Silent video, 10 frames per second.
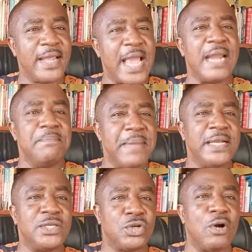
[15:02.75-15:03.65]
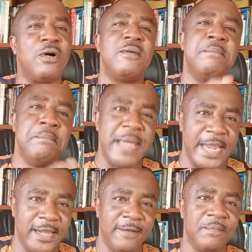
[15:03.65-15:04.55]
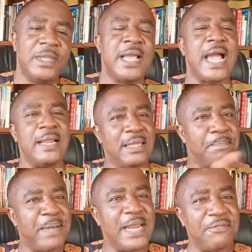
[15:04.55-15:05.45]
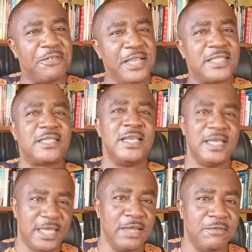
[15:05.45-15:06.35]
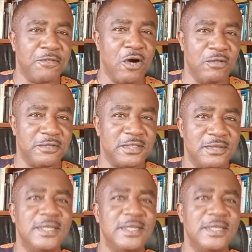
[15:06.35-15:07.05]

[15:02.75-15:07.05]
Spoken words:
can mentor men and the benefits involved.